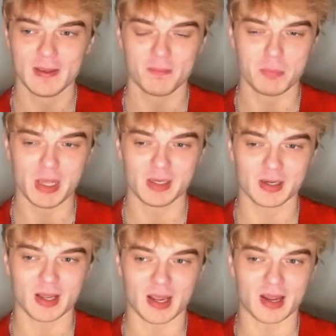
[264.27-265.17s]

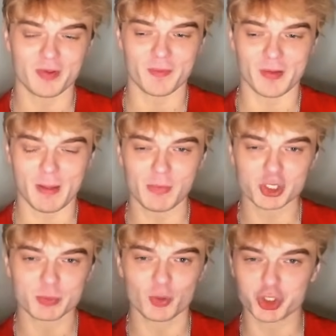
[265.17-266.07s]
men have a
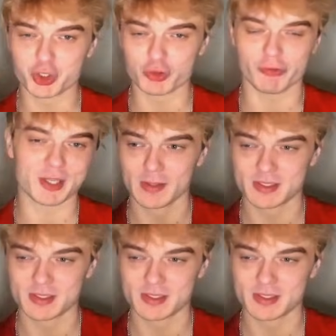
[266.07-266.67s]
much more strict